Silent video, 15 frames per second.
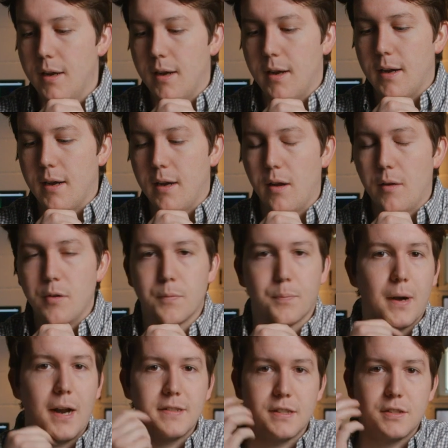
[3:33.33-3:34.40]
Uh, your
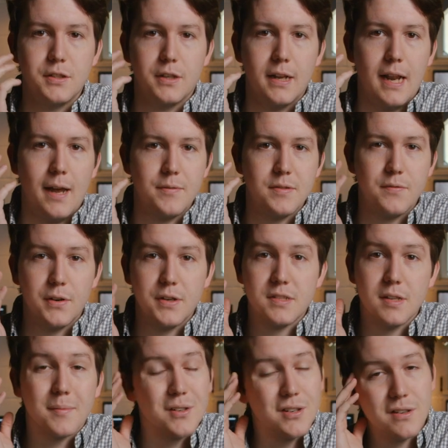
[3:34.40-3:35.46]
projects you can have is very
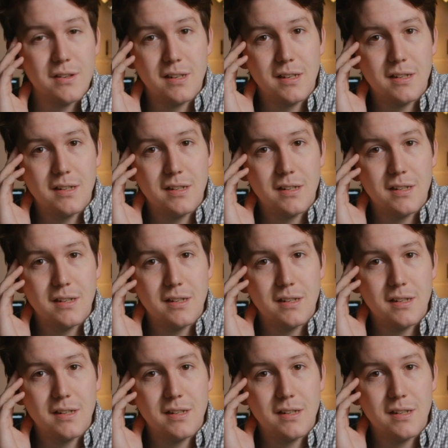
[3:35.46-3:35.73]
similar,